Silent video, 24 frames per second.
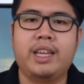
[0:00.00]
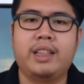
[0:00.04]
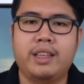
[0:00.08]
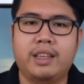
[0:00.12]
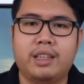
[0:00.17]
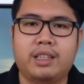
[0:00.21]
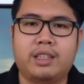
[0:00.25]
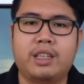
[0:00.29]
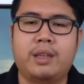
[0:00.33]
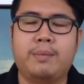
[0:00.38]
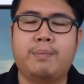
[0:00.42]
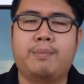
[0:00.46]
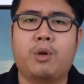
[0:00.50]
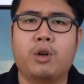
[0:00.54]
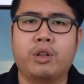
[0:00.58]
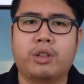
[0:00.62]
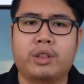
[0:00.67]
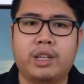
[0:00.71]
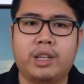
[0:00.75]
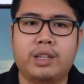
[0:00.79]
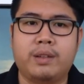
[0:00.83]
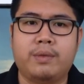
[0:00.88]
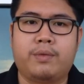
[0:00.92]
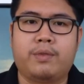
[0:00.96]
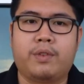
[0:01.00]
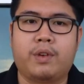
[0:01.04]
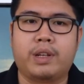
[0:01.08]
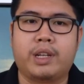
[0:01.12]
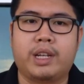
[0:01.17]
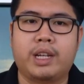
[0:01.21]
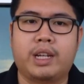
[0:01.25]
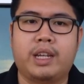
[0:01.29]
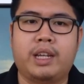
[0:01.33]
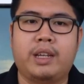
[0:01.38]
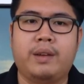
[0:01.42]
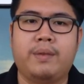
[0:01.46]
It is important for
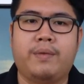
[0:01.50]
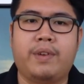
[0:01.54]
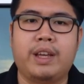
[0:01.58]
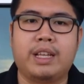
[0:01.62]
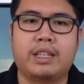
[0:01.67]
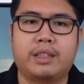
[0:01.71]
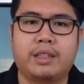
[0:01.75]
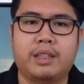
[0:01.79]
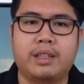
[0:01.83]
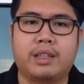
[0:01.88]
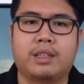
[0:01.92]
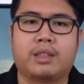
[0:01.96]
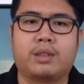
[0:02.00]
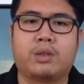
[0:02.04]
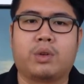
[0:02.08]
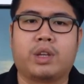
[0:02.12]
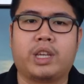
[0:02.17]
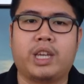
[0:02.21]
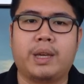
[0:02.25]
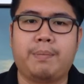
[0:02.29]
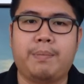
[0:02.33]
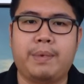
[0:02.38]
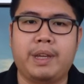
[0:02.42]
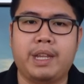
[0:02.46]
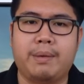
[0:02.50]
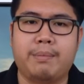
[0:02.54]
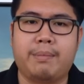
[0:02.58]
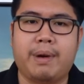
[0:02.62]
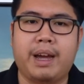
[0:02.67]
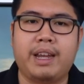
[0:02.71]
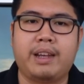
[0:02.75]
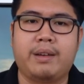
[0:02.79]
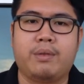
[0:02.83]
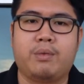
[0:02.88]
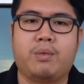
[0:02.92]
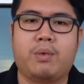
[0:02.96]
the investors to keep in
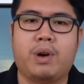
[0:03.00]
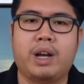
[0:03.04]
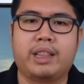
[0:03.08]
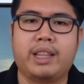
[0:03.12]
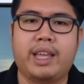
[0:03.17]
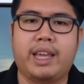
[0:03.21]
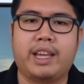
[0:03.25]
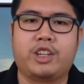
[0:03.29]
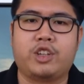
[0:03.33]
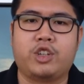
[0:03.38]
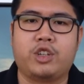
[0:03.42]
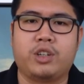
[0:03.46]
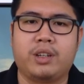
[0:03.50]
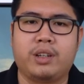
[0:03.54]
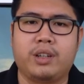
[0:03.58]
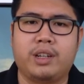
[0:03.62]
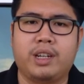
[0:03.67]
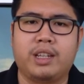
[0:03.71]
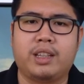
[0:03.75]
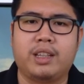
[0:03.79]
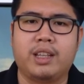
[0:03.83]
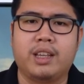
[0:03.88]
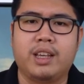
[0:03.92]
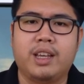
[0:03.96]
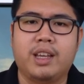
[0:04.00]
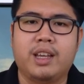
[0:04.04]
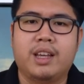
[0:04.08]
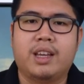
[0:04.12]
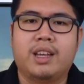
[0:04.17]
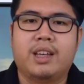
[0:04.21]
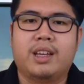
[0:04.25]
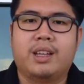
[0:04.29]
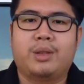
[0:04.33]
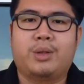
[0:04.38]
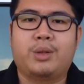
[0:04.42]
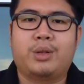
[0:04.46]
mind what action need
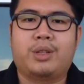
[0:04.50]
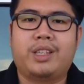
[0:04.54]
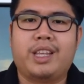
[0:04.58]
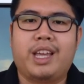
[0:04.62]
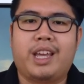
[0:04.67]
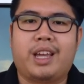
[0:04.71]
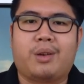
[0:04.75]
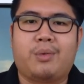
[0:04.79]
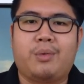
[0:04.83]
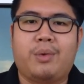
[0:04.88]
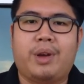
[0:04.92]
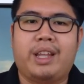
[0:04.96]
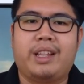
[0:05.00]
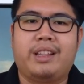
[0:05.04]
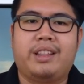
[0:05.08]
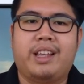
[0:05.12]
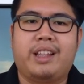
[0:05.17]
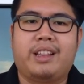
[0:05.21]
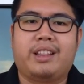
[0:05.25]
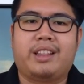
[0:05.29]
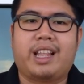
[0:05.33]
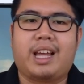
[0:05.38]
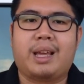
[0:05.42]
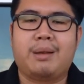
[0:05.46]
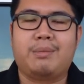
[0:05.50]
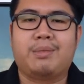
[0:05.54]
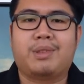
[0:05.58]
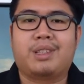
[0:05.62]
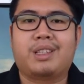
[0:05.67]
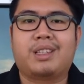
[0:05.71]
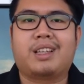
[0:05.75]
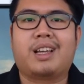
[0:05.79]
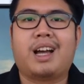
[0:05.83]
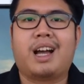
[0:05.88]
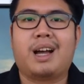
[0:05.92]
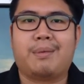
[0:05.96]
to take when that time
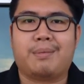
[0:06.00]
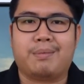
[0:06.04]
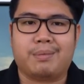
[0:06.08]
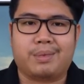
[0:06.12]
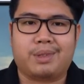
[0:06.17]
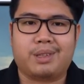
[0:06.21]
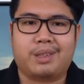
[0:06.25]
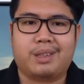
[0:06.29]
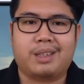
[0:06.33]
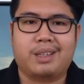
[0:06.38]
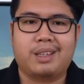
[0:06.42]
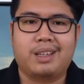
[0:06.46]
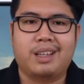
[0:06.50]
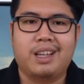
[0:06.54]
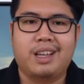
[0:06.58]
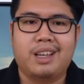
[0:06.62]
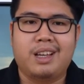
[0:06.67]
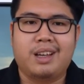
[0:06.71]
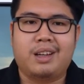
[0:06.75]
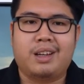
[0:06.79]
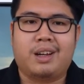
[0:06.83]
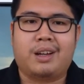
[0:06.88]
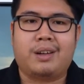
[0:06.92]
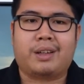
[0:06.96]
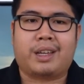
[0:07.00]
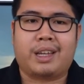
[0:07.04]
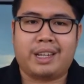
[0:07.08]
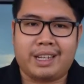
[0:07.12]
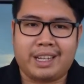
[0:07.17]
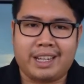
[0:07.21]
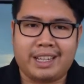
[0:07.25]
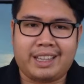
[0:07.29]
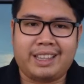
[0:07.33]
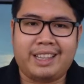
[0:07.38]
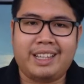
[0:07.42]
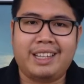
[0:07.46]
comes. Okay,
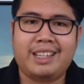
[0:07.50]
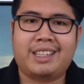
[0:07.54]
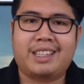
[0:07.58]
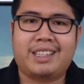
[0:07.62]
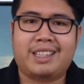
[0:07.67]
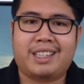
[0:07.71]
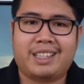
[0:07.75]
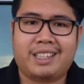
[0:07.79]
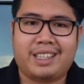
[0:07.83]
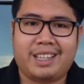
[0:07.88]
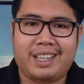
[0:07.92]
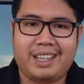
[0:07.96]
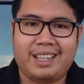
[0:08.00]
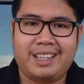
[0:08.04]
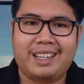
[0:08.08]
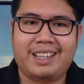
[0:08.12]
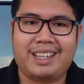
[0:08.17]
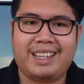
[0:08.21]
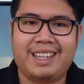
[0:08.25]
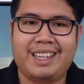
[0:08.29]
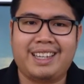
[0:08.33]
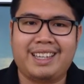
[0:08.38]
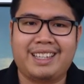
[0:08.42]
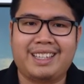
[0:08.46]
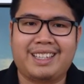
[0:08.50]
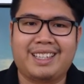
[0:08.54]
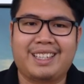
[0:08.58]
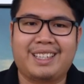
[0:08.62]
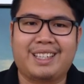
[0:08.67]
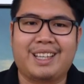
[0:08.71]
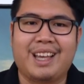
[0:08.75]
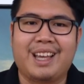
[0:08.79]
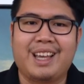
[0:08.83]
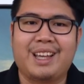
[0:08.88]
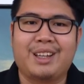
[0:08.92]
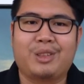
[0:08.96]
the third
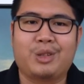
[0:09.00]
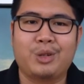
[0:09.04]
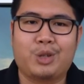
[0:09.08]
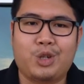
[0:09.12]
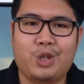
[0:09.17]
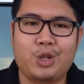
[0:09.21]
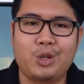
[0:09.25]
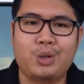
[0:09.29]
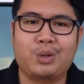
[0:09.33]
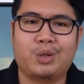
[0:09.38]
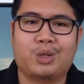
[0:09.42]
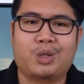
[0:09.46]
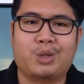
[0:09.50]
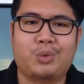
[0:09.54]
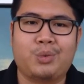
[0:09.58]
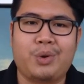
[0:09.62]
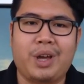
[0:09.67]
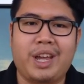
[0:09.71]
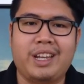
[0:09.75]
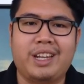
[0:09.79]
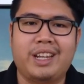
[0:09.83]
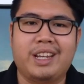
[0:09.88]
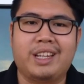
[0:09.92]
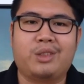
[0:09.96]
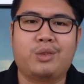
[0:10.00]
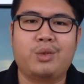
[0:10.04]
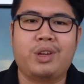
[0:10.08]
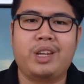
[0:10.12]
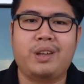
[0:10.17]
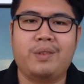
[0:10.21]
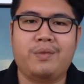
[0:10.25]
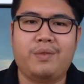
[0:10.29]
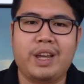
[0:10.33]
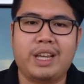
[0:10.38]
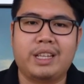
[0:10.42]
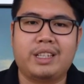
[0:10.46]
is to choose whether to
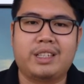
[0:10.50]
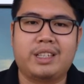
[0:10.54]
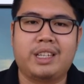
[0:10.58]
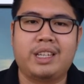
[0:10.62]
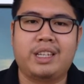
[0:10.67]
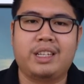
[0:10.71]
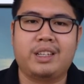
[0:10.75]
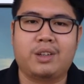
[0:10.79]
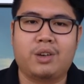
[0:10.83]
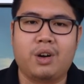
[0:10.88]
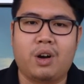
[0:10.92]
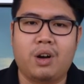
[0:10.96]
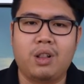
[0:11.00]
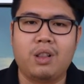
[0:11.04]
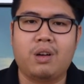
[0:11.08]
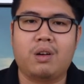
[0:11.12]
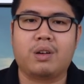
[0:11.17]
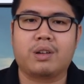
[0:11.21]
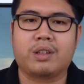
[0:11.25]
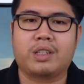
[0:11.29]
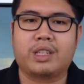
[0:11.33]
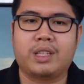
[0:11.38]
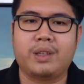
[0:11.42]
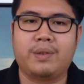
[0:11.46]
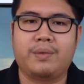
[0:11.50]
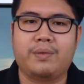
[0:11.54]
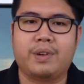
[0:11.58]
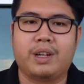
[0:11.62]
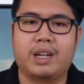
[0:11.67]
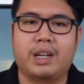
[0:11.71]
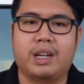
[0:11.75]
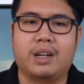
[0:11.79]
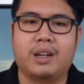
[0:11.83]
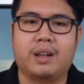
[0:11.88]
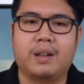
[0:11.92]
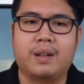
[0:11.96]
invest in gold or
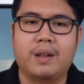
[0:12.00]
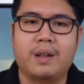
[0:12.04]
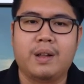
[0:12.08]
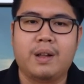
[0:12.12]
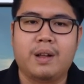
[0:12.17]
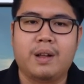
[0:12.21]
silver.